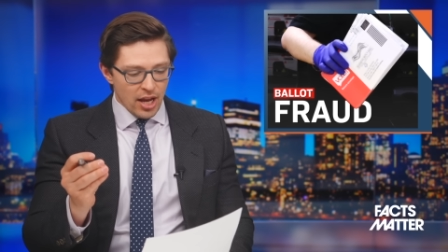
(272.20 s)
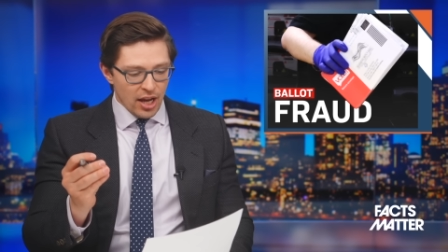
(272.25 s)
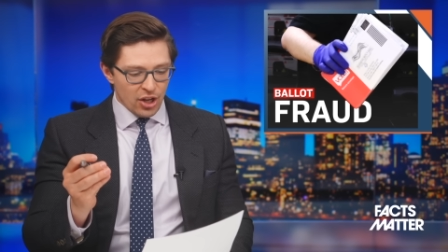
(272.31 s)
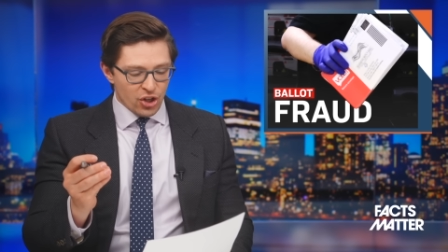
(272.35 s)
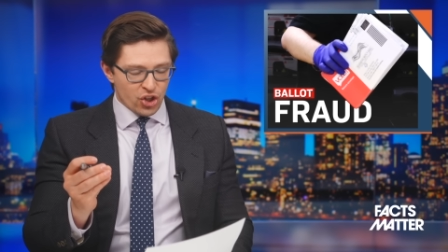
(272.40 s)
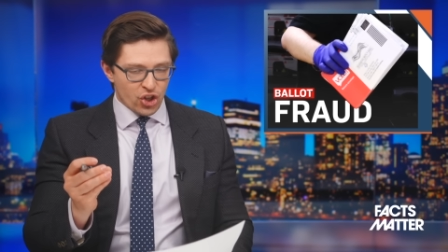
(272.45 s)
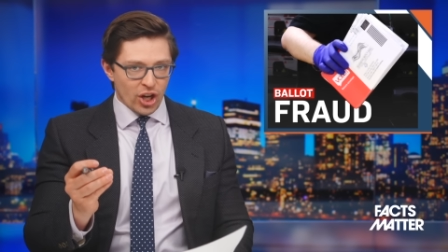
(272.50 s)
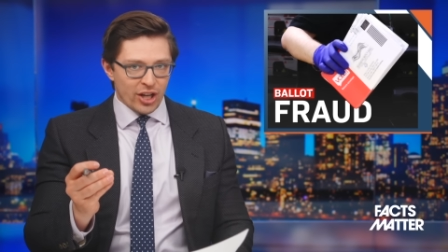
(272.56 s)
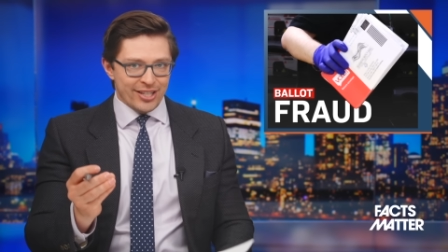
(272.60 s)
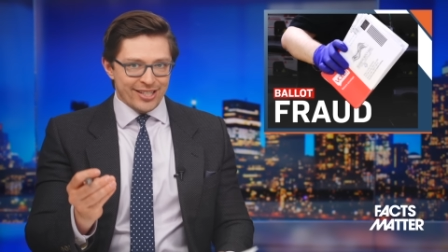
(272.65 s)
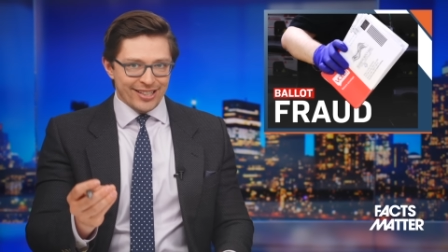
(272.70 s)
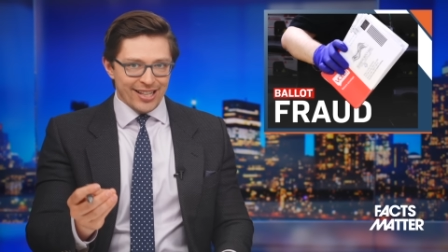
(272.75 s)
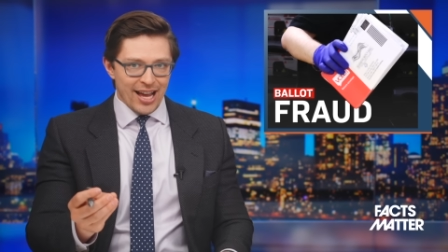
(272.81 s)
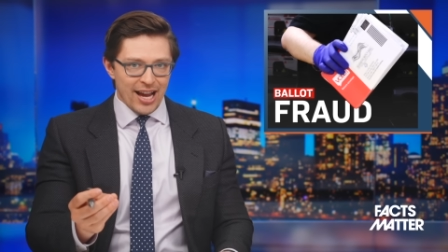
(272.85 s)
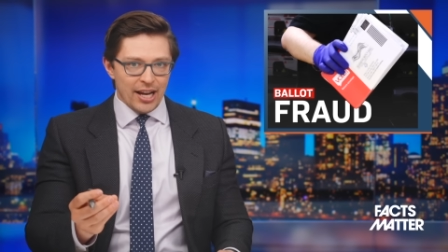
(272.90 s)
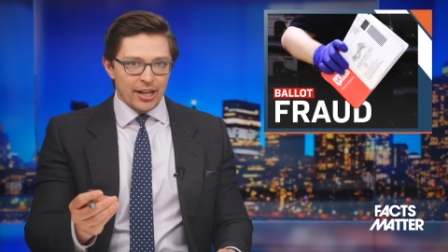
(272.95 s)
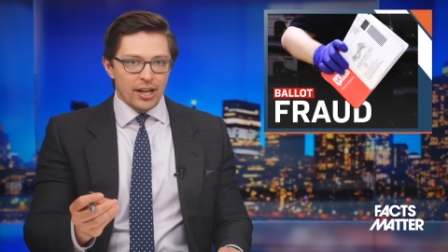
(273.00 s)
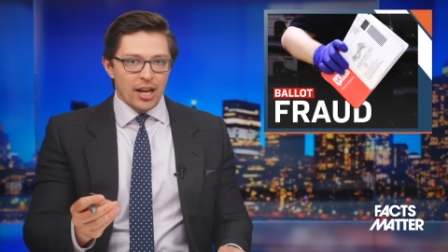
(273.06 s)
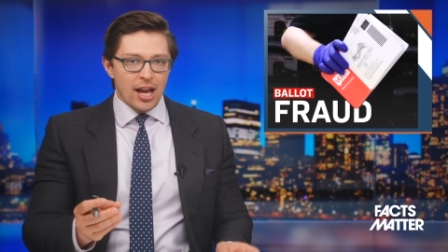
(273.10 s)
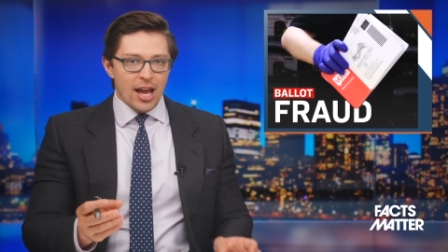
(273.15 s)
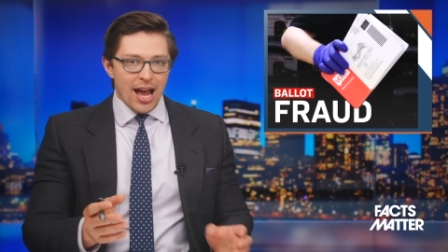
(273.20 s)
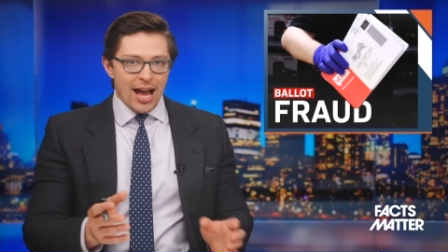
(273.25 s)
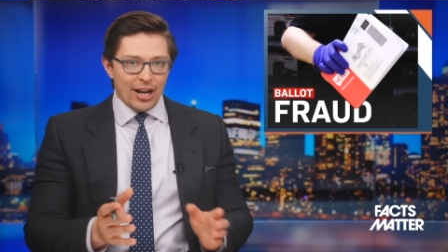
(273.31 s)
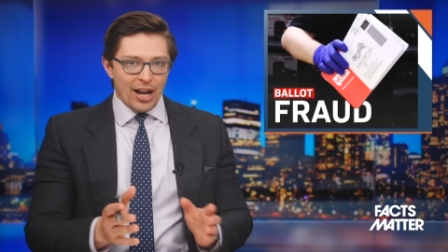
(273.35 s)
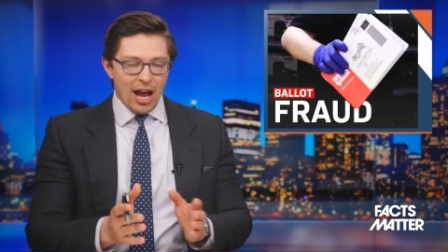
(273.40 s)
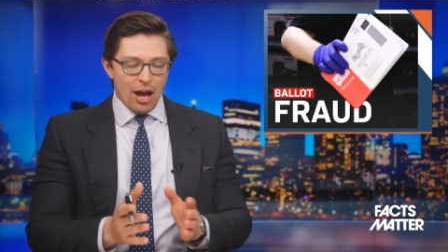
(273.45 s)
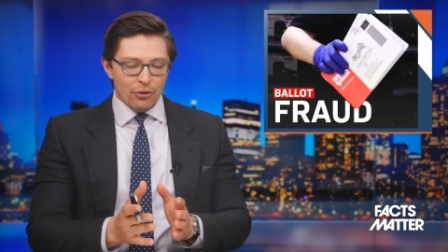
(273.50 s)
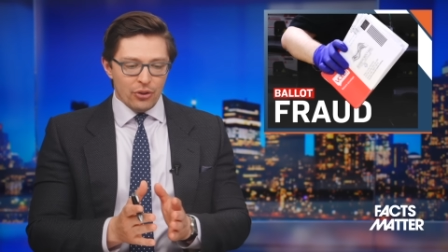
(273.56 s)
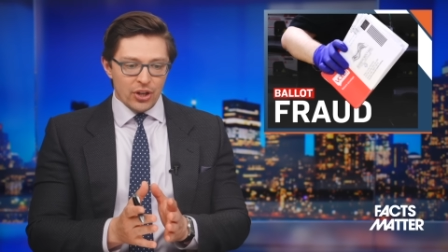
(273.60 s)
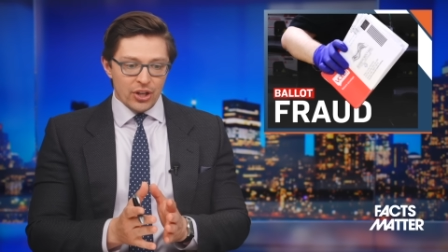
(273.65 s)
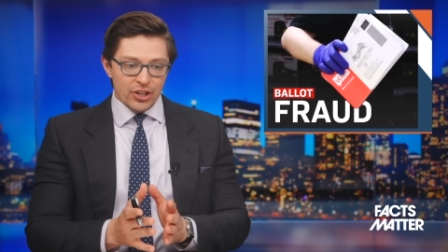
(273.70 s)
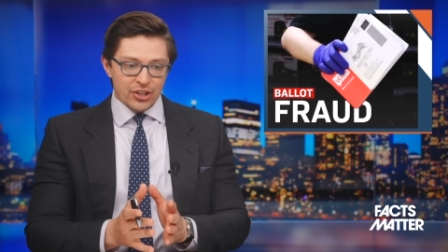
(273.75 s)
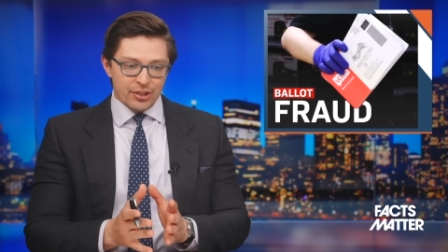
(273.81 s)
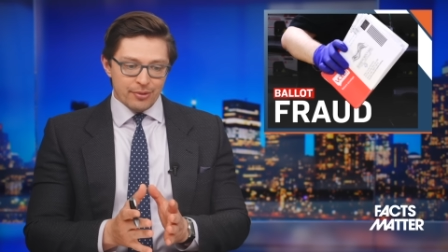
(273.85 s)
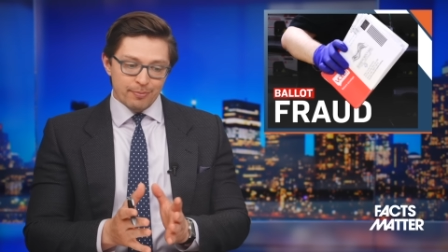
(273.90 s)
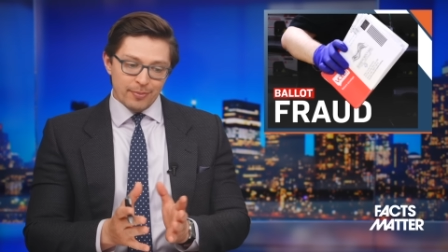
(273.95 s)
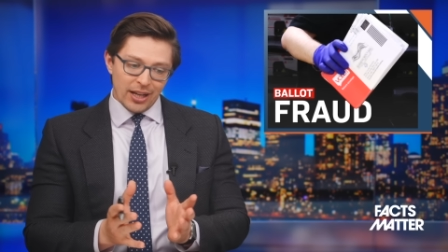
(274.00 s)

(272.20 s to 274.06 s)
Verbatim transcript: it sheds light on how these